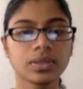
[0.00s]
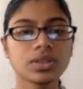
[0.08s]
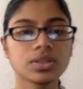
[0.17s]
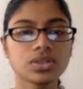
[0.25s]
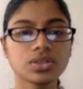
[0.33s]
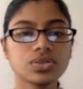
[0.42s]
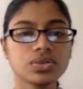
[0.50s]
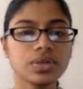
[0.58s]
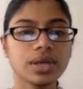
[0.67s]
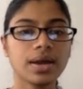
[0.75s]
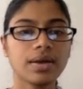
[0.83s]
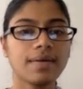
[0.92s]
So to do
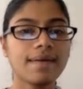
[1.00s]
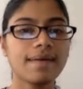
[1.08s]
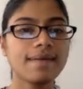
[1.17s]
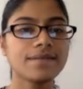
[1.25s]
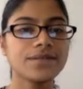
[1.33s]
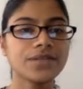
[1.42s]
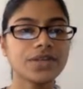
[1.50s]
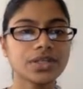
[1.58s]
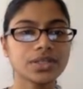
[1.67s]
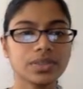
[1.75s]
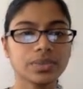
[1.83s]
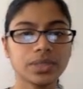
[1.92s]
that,
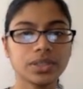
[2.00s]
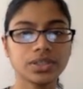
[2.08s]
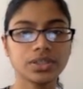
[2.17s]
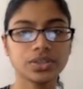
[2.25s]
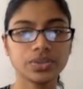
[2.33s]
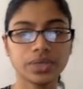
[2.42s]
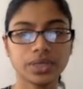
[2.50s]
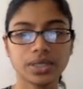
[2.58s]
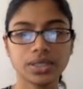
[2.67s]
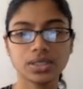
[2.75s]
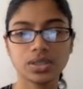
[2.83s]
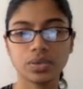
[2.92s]
first thing we need to do
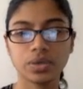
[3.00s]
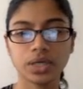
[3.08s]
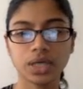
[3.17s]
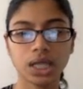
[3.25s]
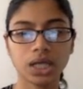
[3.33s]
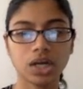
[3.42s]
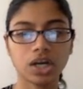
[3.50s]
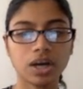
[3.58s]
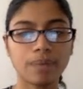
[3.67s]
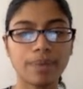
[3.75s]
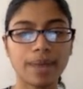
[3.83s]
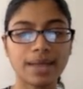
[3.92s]
is we're going to click on
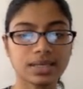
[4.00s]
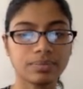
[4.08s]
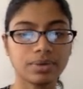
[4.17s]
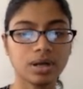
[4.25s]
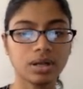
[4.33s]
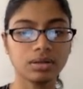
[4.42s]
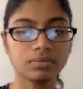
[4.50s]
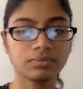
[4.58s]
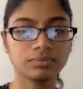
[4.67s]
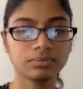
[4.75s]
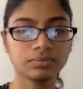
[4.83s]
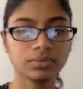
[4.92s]
our basketball
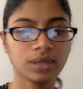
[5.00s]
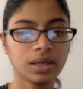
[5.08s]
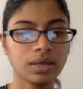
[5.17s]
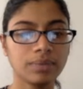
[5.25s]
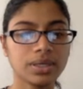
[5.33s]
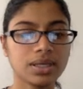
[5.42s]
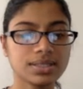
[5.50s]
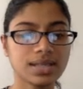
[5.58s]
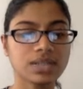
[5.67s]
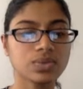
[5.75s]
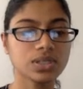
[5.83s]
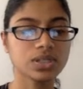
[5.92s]
because
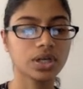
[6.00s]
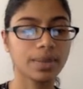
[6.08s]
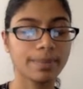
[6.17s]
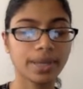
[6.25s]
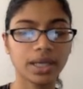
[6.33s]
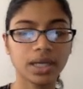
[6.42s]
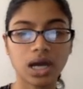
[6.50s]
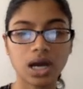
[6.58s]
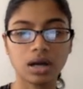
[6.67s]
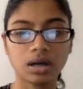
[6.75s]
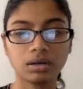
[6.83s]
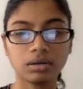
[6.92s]
that's what's going to make
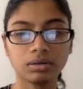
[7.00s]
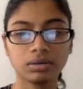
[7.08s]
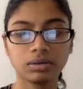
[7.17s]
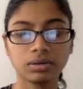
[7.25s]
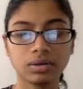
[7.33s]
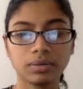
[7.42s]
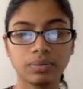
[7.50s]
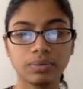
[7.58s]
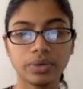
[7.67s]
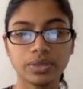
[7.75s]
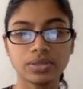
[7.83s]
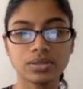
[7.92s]
our
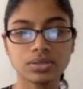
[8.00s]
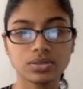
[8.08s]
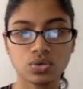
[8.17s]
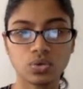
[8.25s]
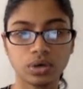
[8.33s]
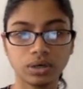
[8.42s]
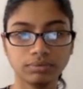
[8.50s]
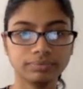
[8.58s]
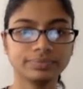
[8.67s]
points score.